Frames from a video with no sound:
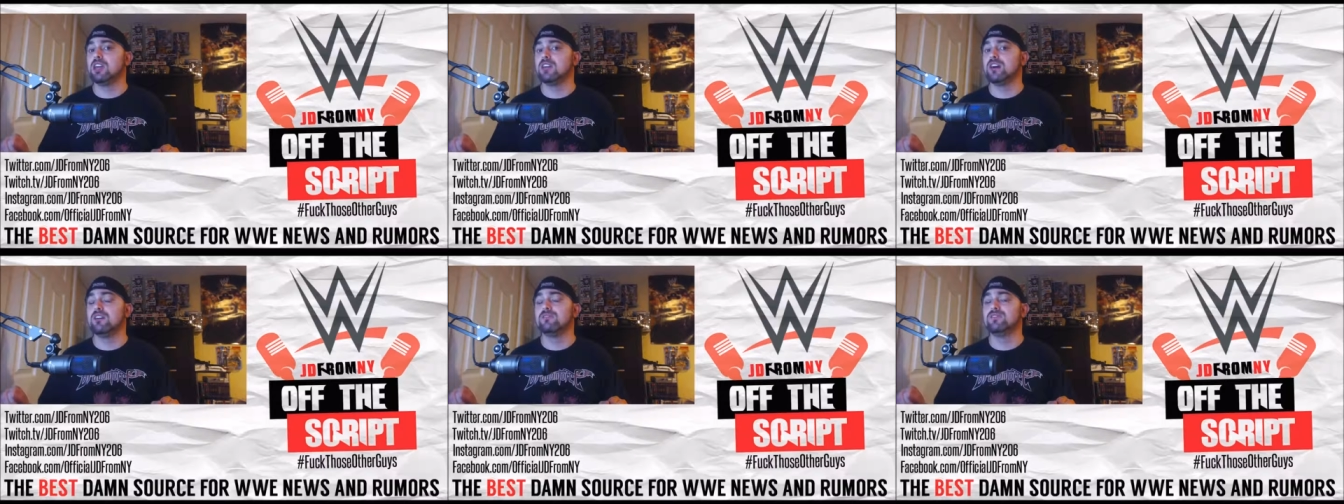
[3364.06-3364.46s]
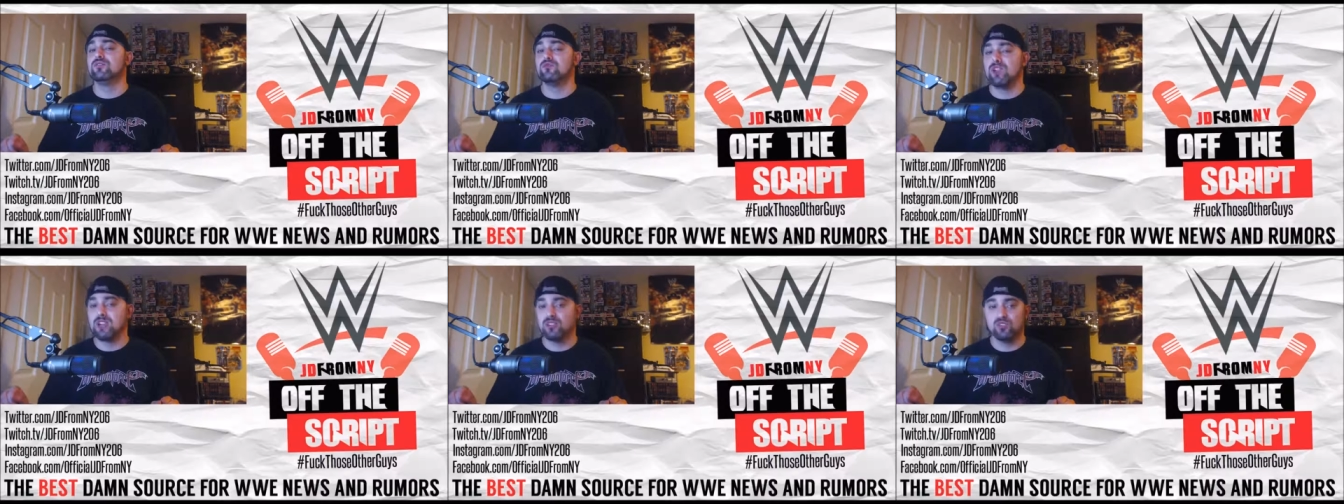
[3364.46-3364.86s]
King
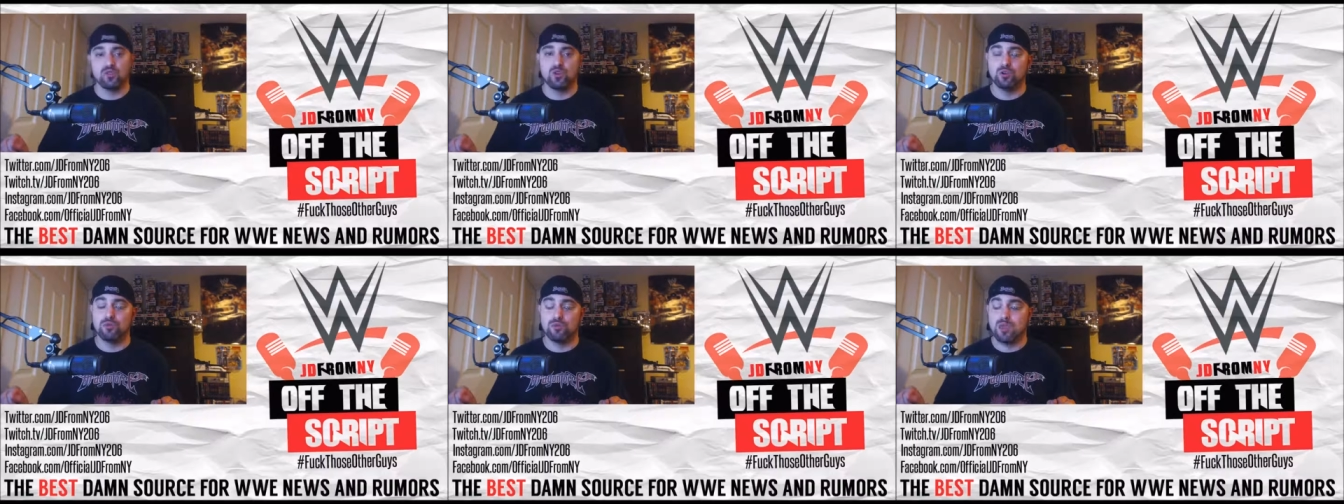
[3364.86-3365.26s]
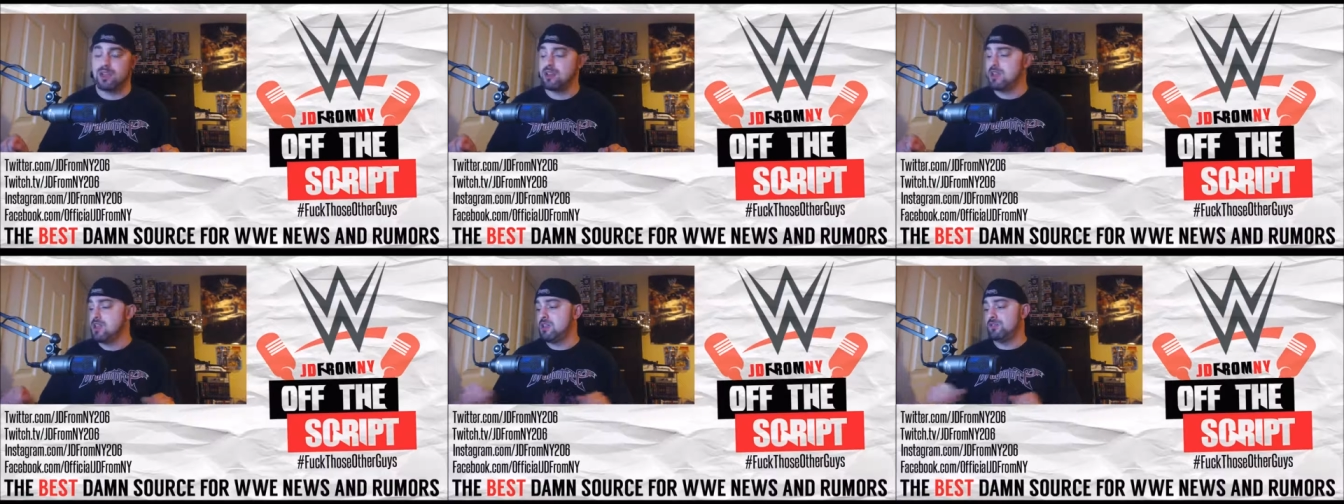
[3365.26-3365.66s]
of the Ring tournament,
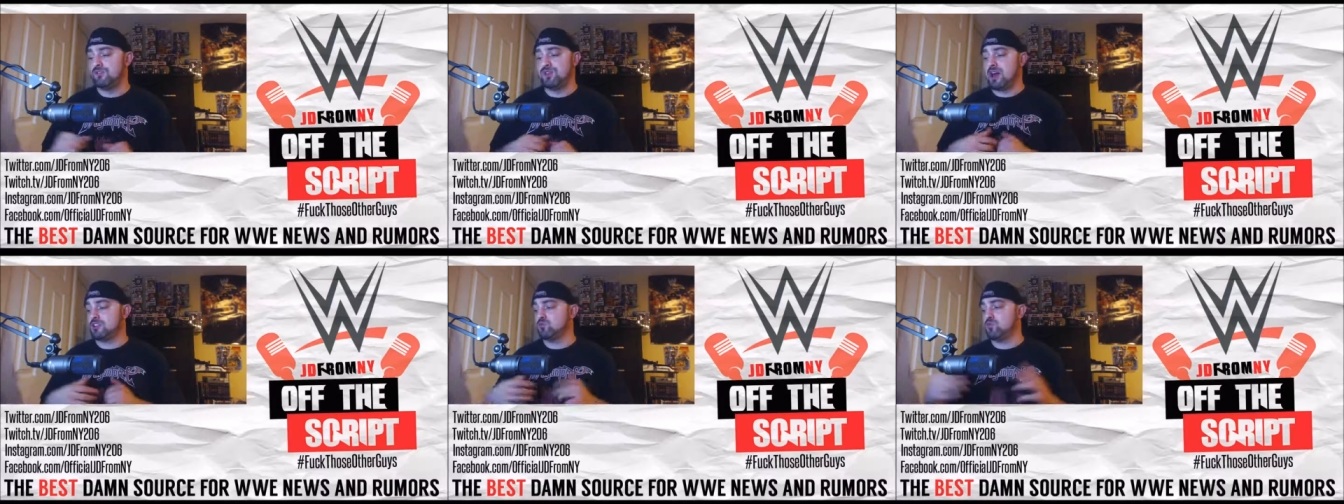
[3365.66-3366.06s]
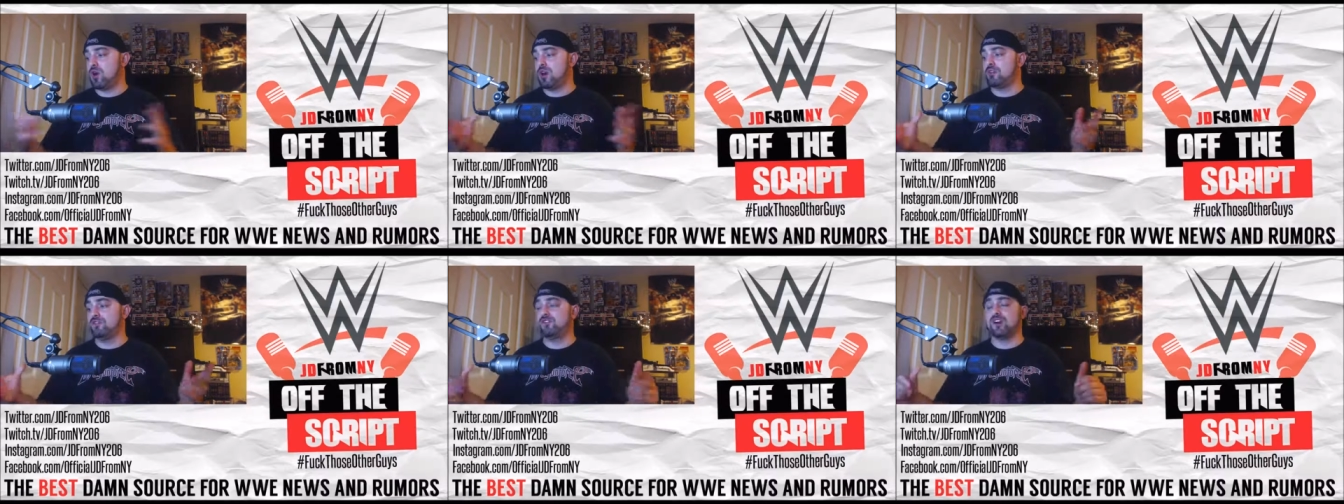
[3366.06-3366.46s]
man. If you
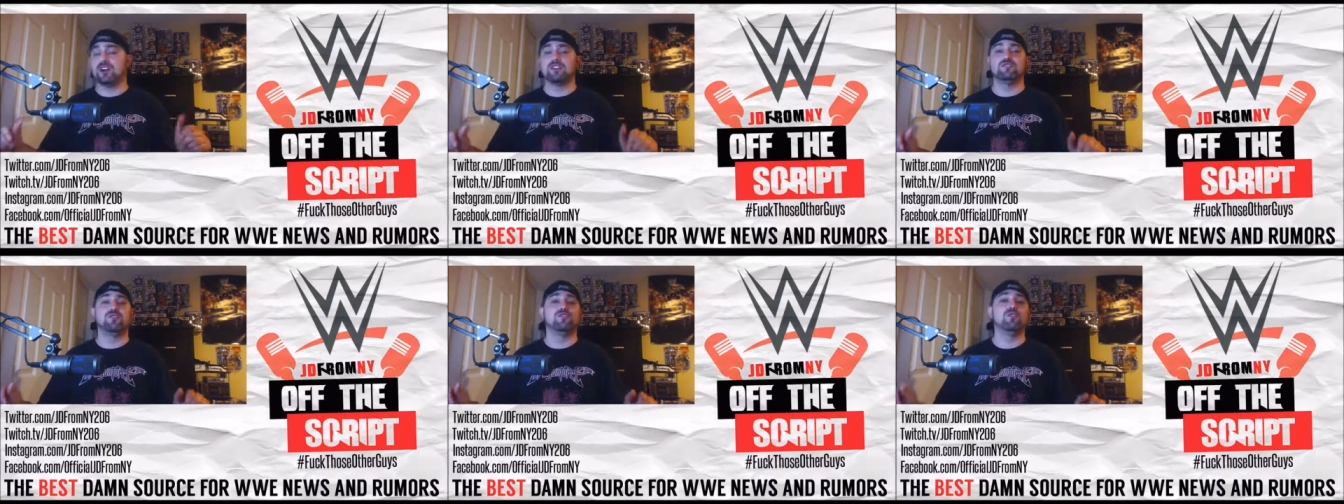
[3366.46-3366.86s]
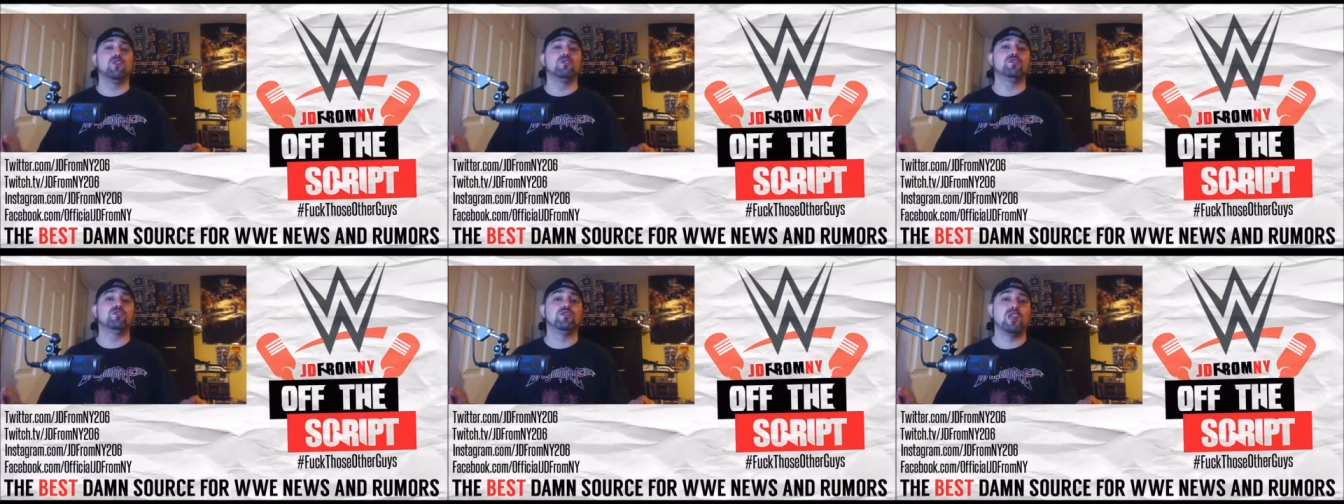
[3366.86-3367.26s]
guys want fucking
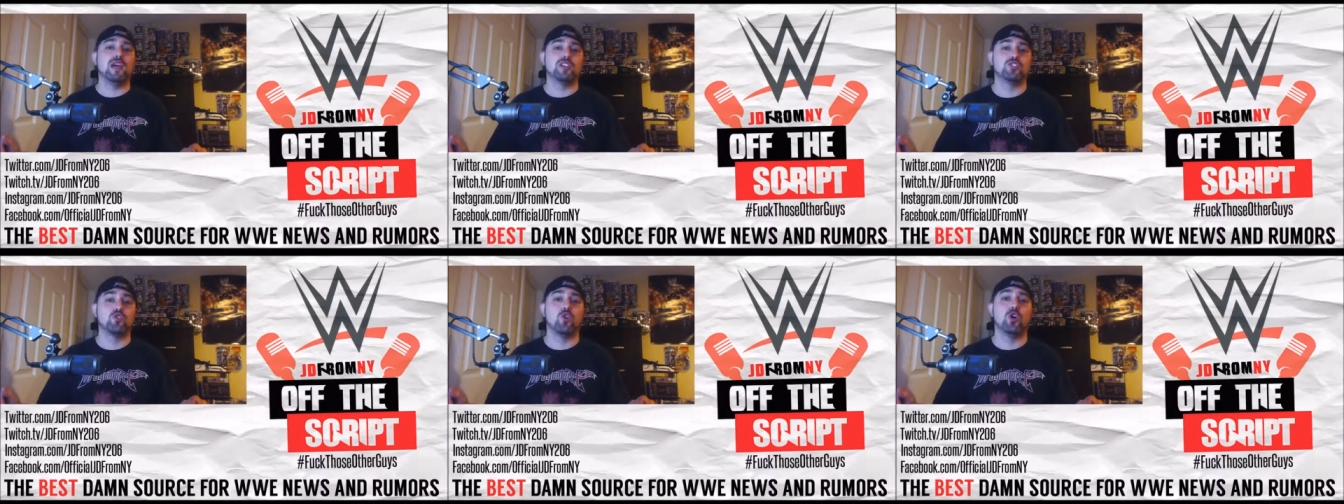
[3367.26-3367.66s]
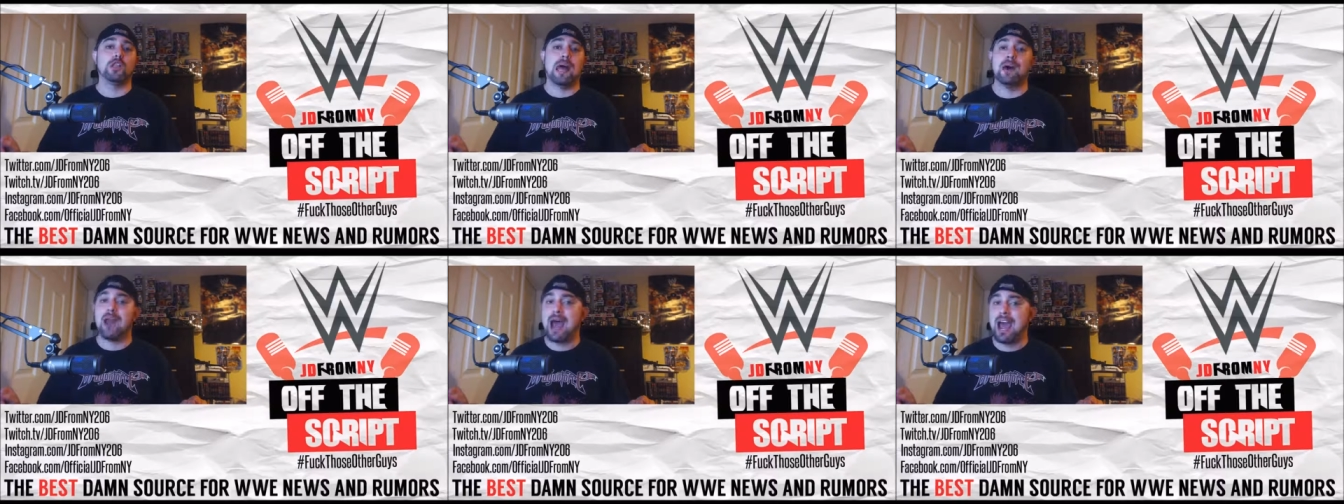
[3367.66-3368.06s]
full fledged,
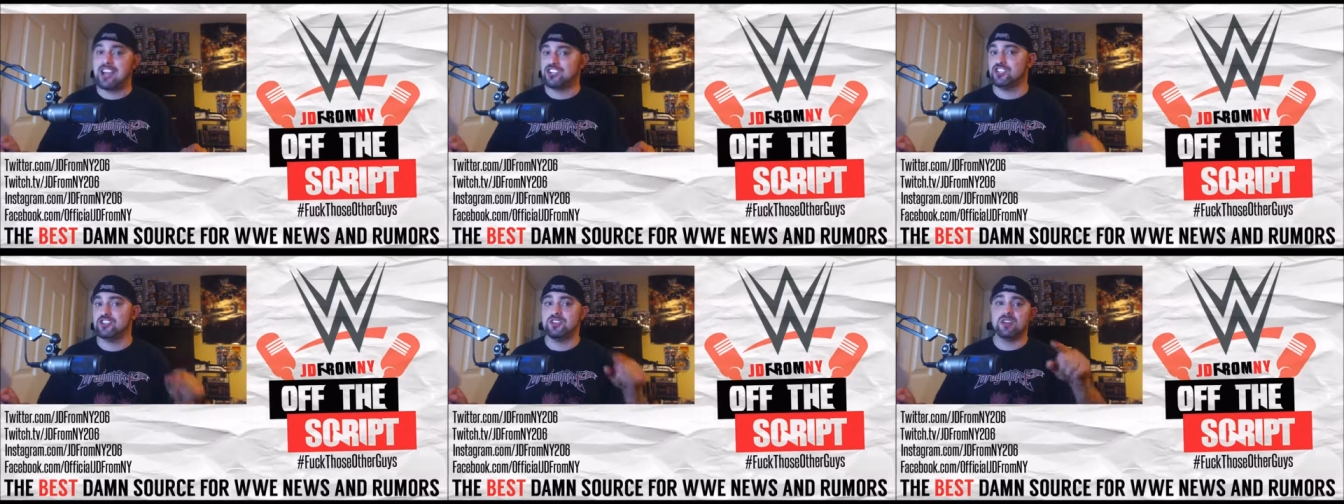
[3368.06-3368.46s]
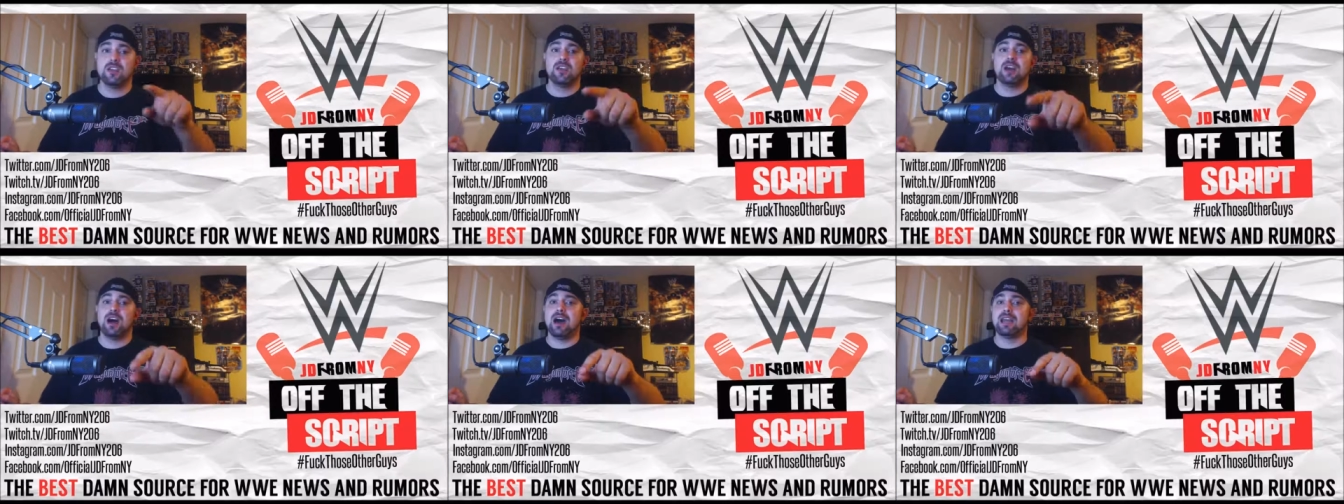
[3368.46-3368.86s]
all out action,